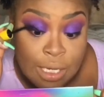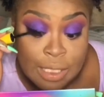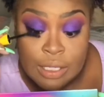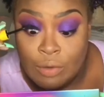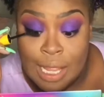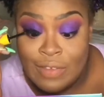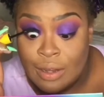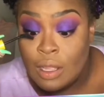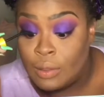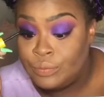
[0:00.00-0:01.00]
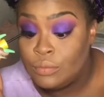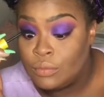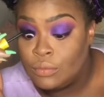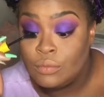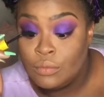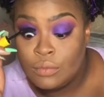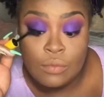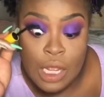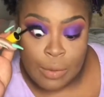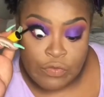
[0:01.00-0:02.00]
I go in and I go
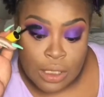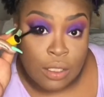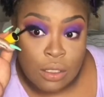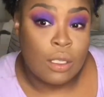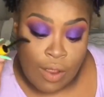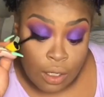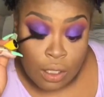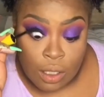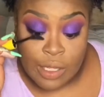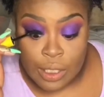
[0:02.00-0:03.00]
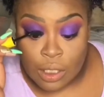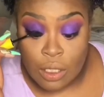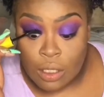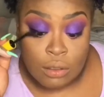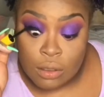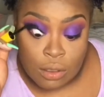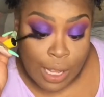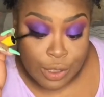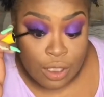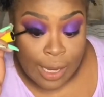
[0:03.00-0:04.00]
hard in my Lil Wayne voice.
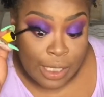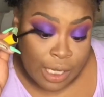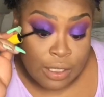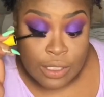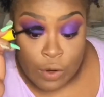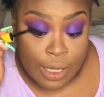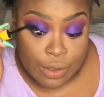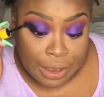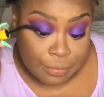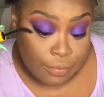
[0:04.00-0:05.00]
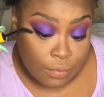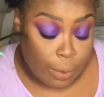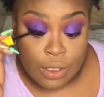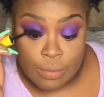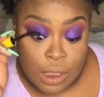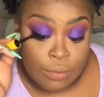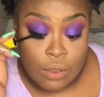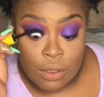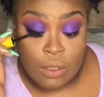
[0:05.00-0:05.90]
This is like Colossal Lash by Maybelline.